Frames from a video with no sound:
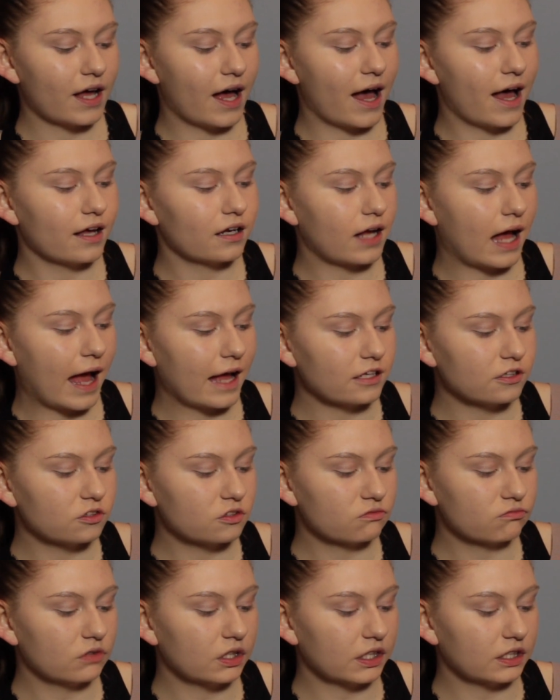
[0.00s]
I
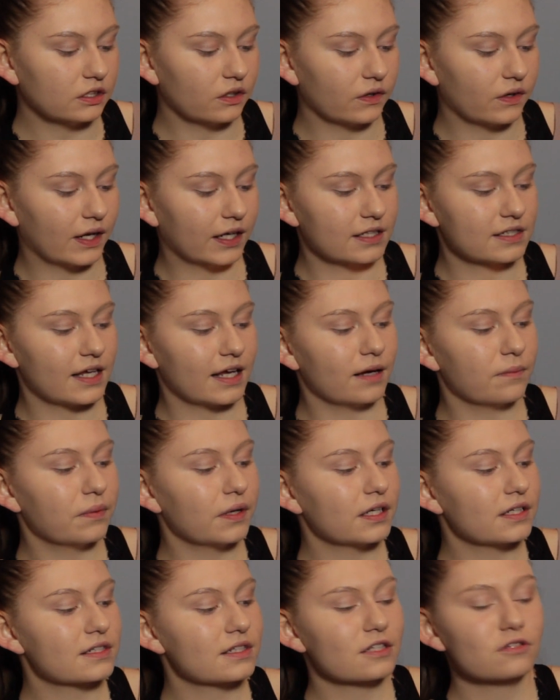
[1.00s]
really don't know how to say it,
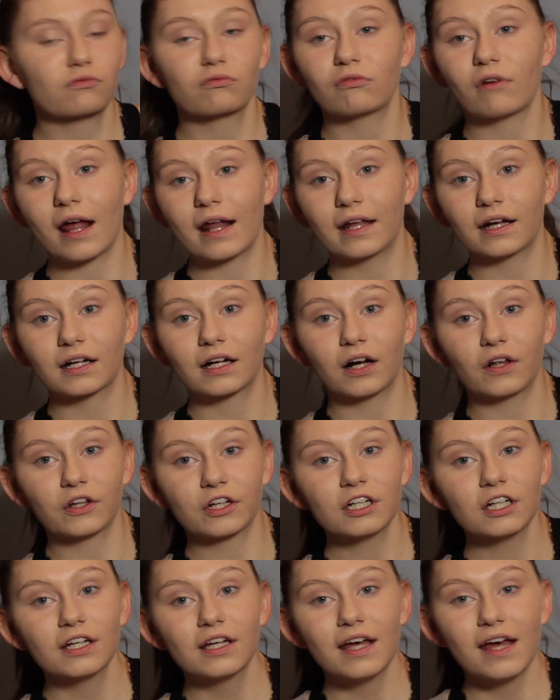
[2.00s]
but it's this red
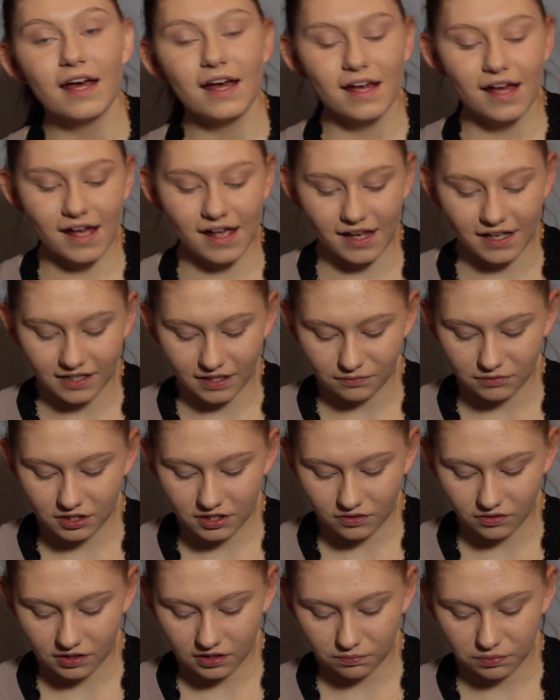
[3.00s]
color, and I'm
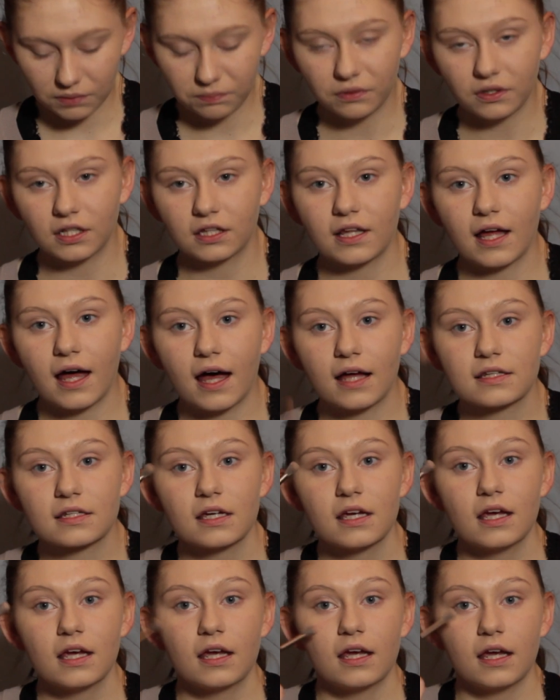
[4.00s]
just going to be putting that
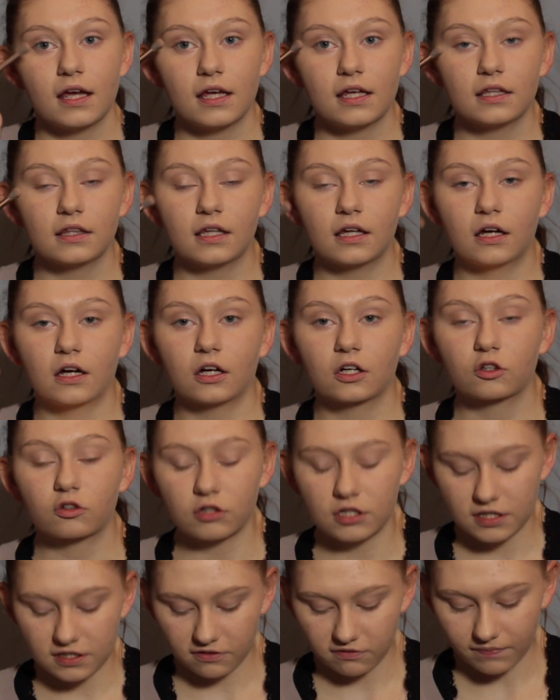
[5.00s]
in the
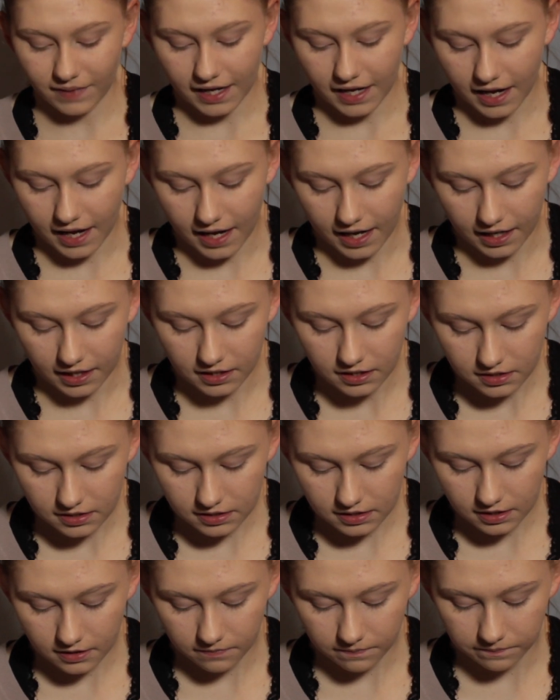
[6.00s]
crease of my eyes.